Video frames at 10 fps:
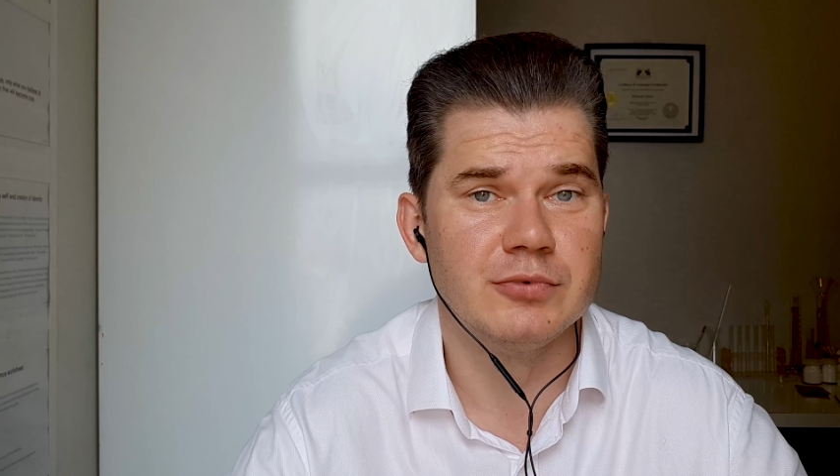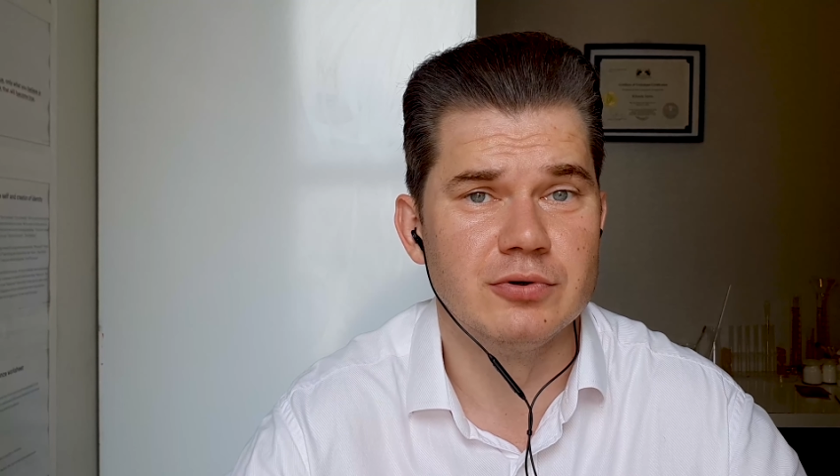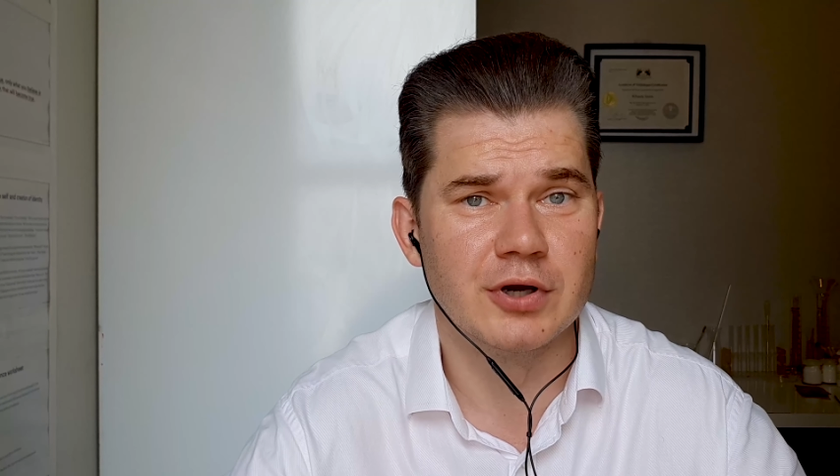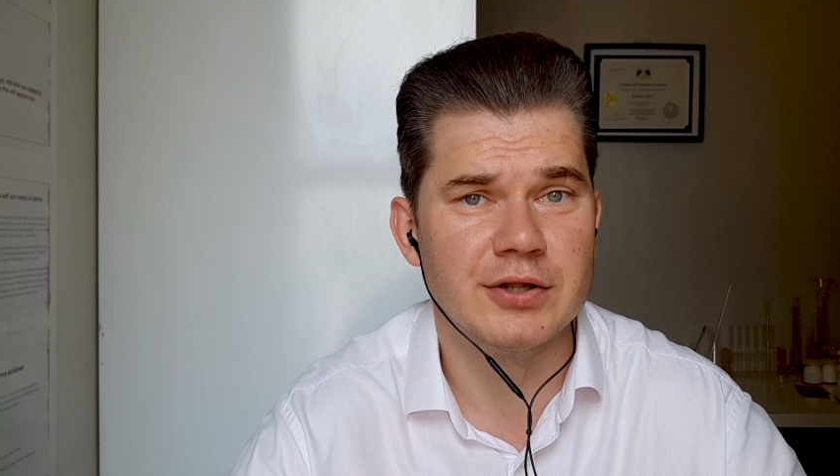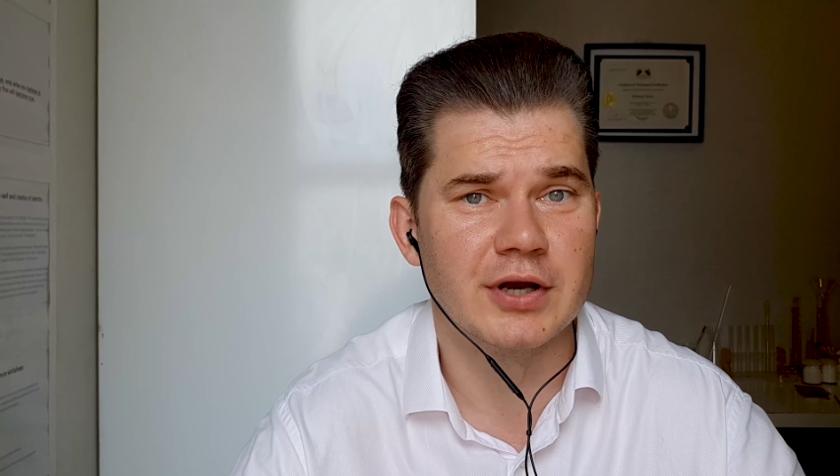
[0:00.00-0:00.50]
you
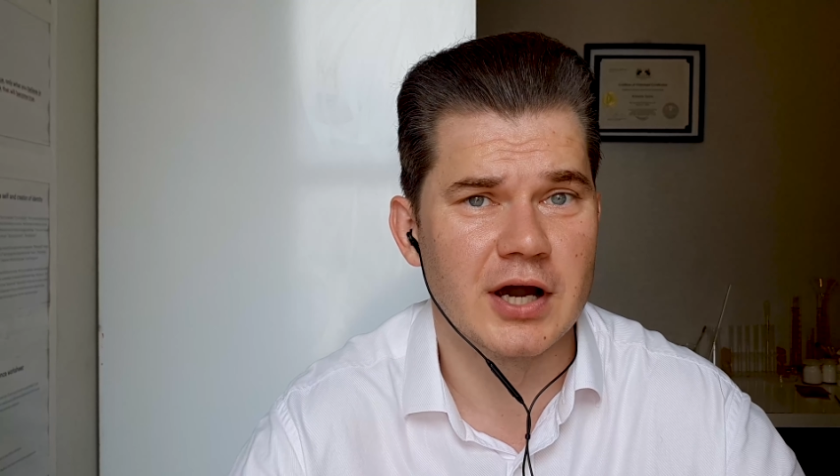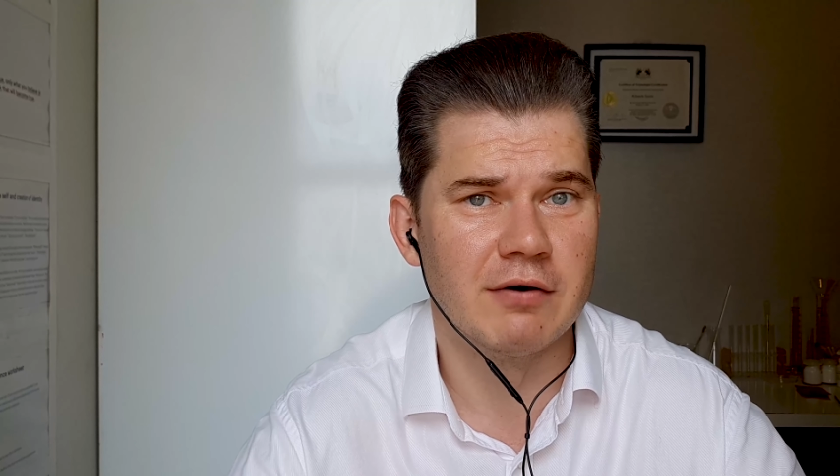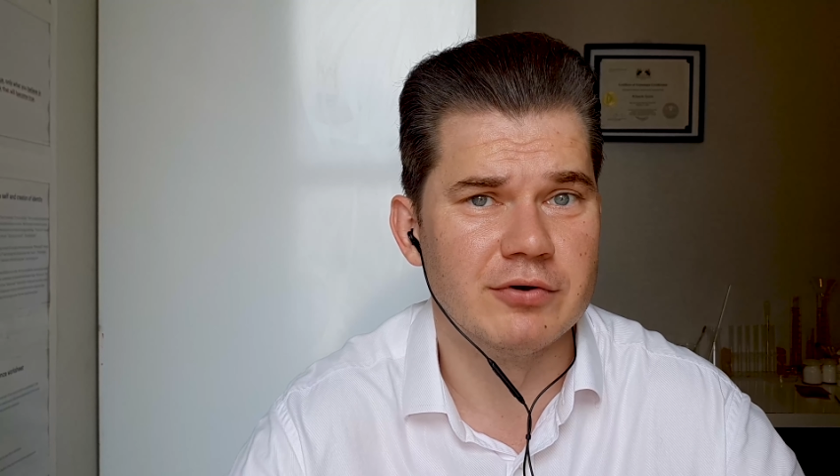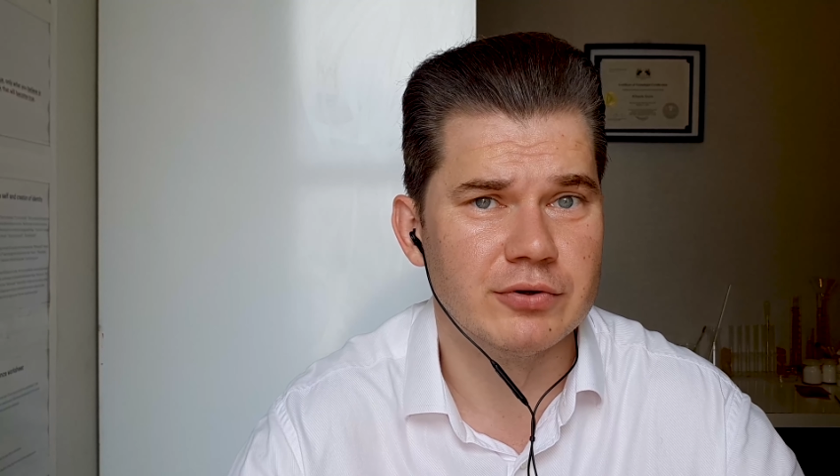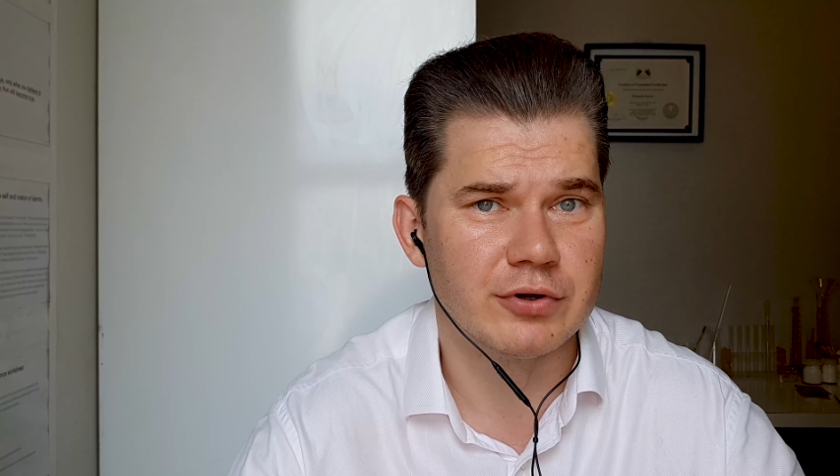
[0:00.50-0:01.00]
can
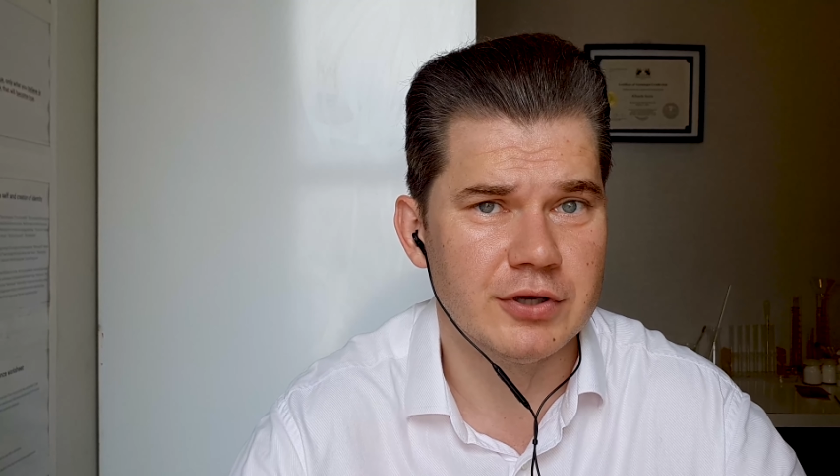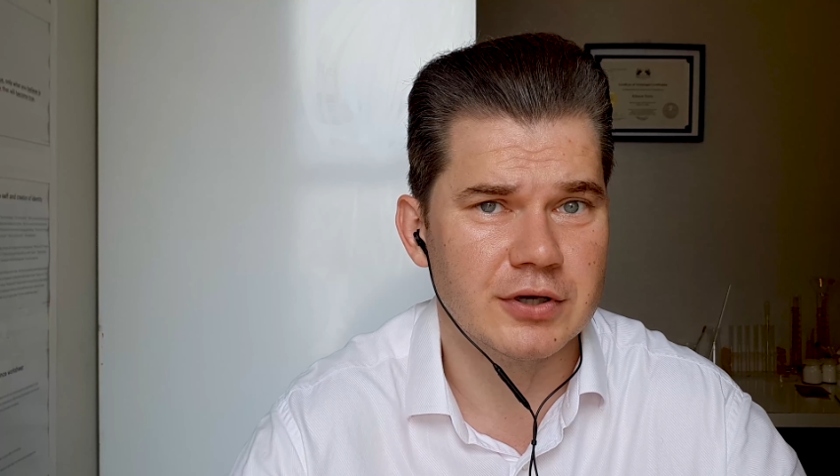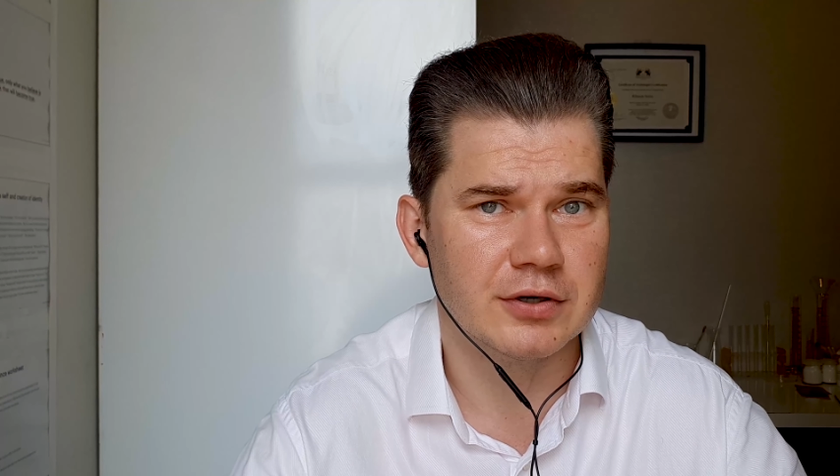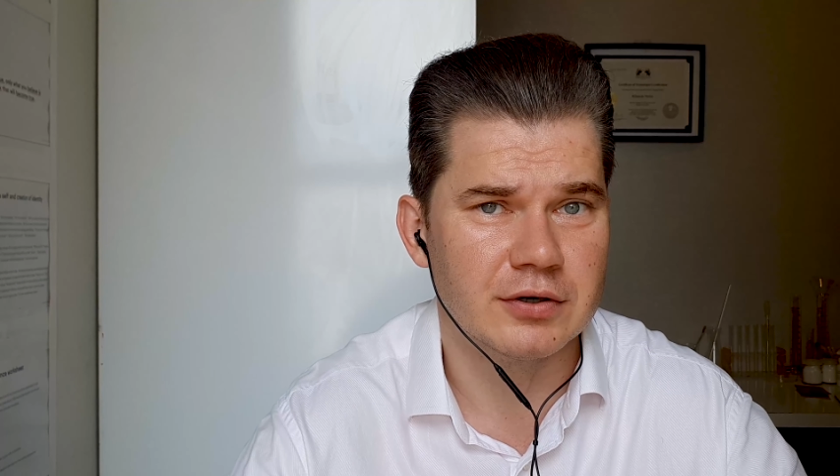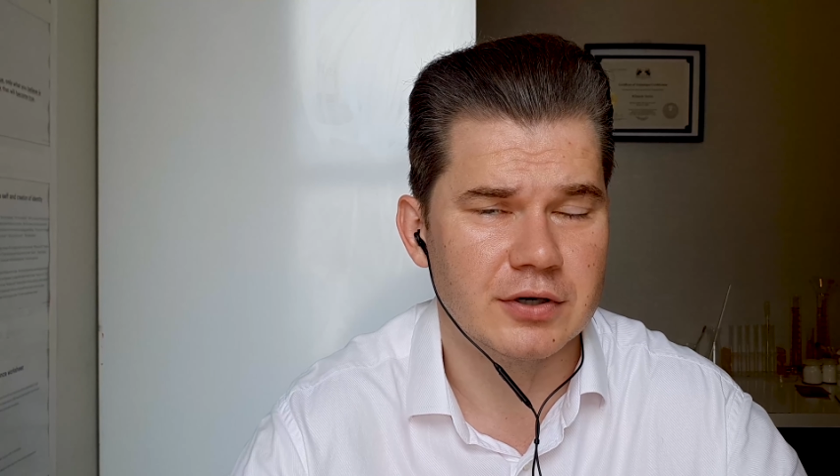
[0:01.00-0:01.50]
recover your
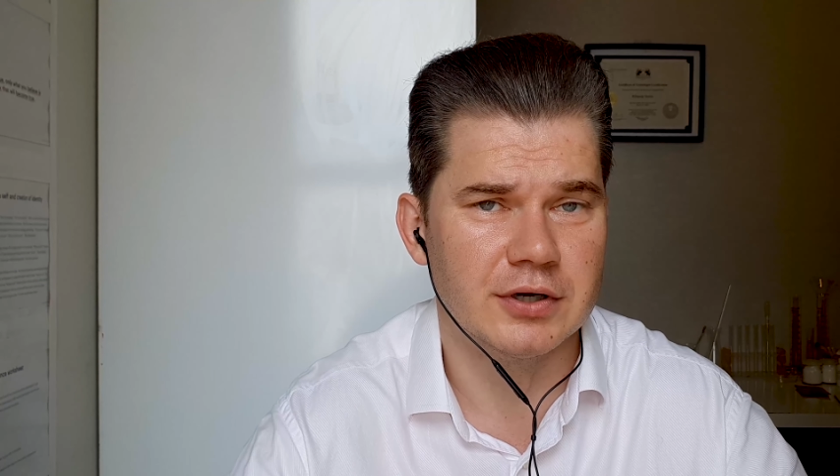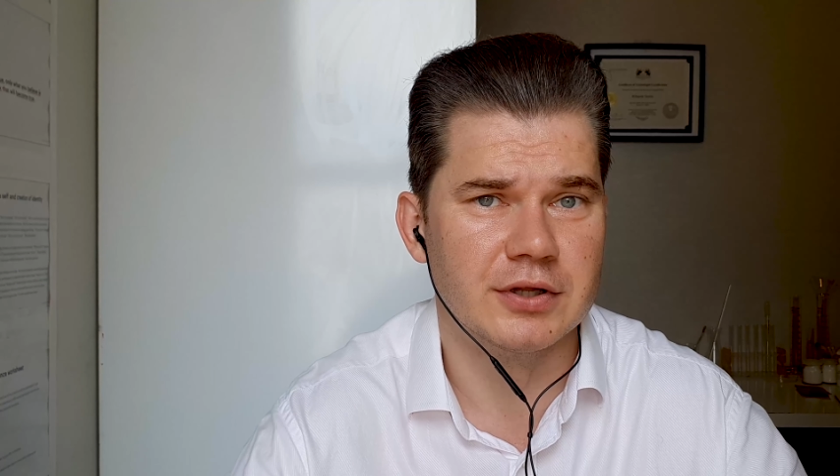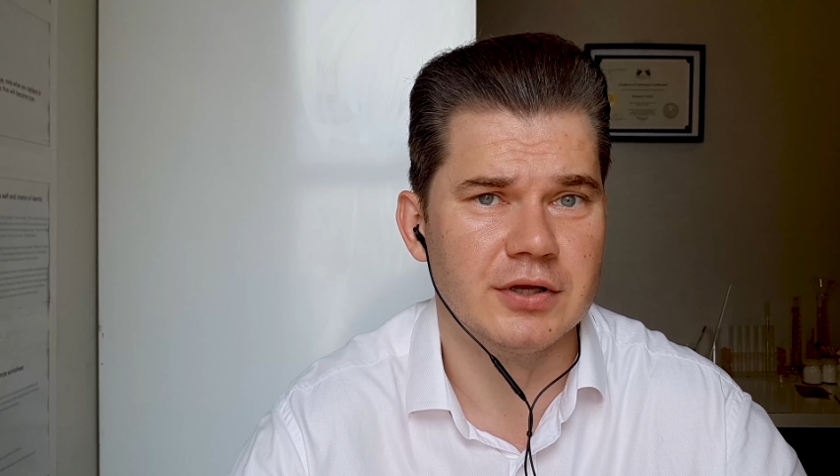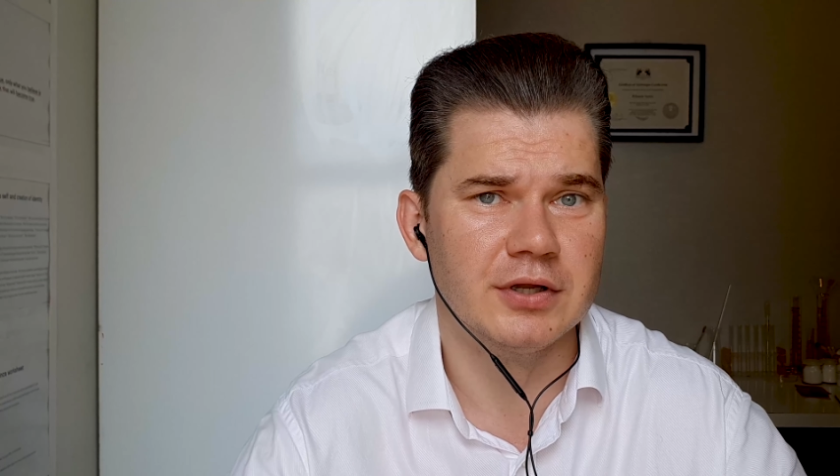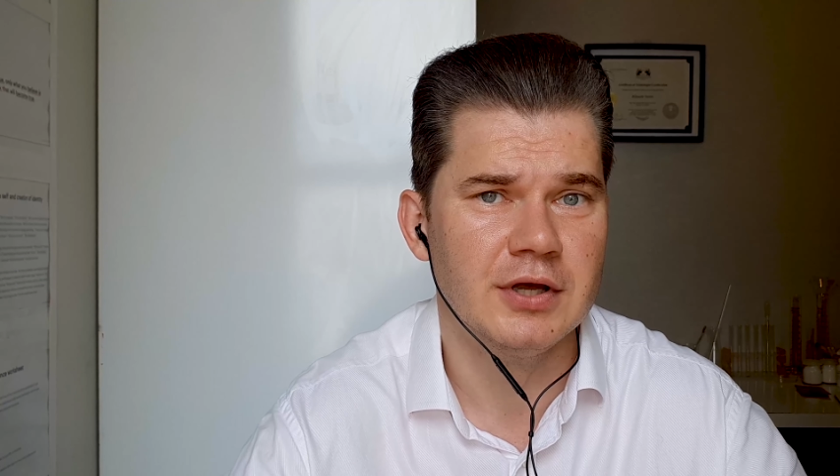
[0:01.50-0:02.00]
hair, right?
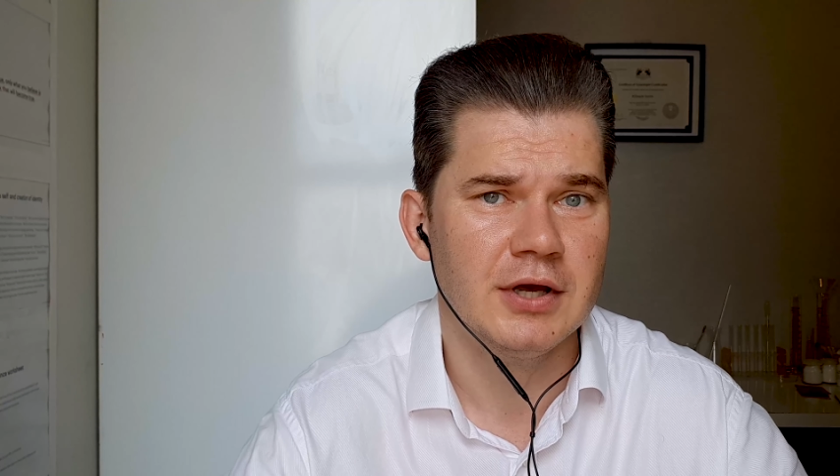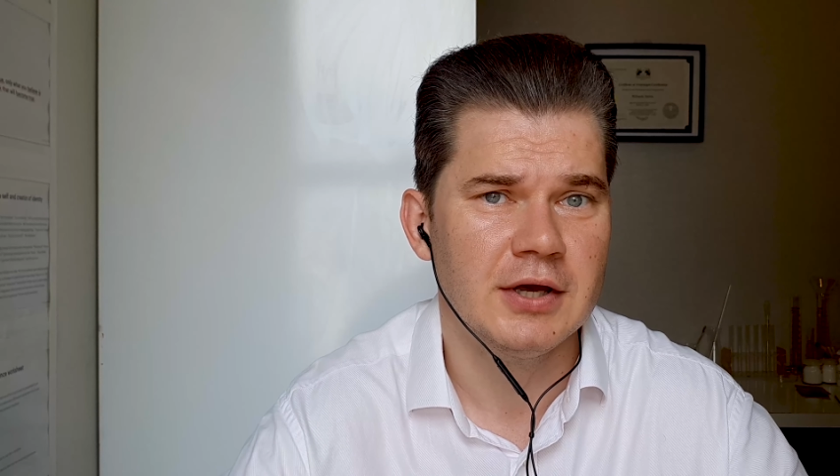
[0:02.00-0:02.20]
And